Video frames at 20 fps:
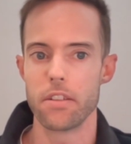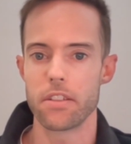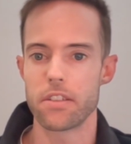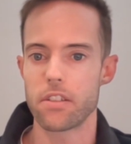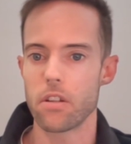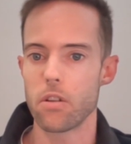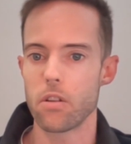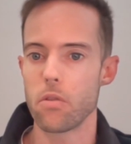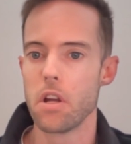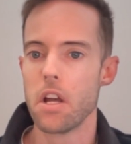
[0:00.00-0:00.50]

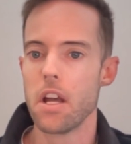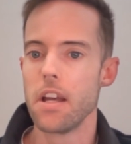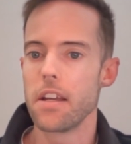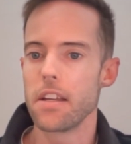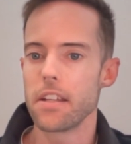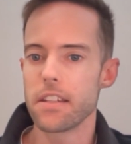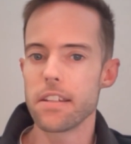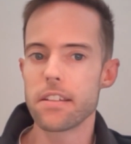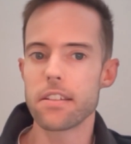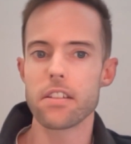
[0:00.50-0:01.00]
So
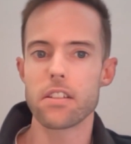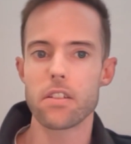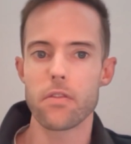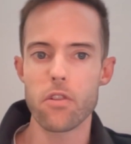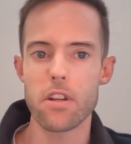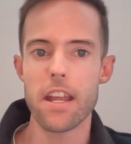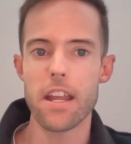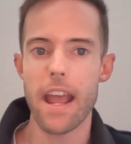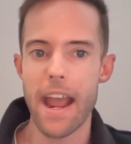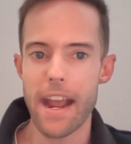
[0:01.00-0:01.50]
ESET's a
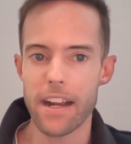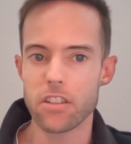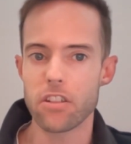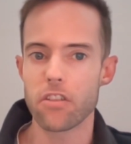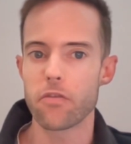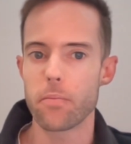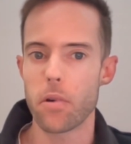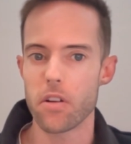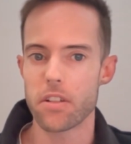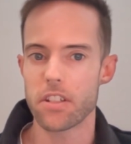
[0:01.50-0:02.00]
very
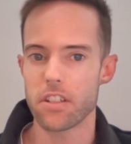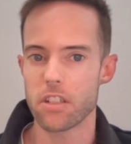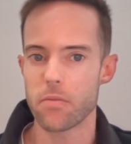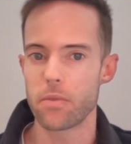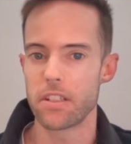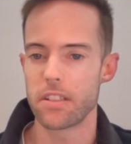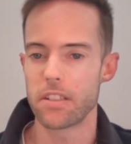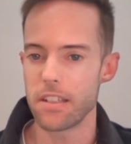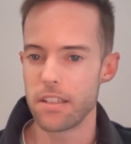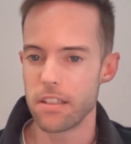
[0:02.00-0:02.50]
active
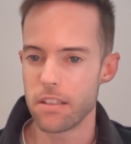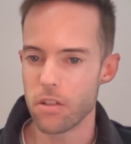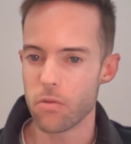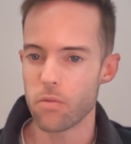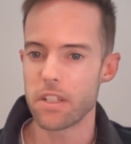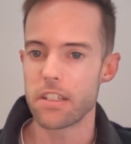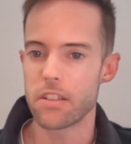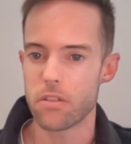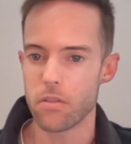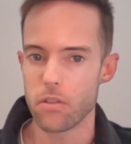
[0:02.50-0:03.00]
participant in the
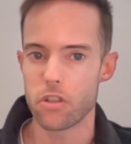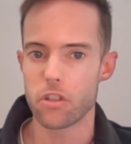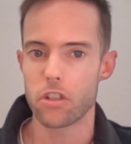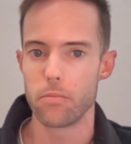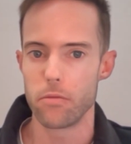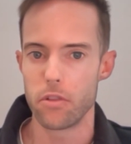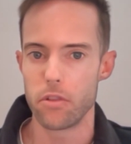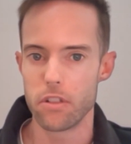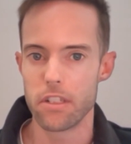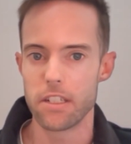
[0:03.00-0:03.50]
research
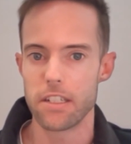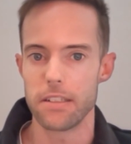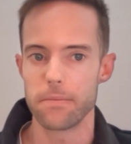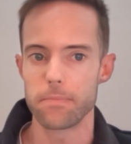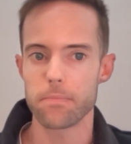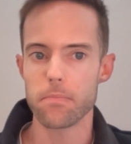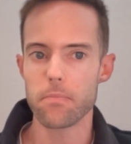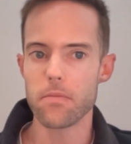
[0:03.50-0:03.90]
community.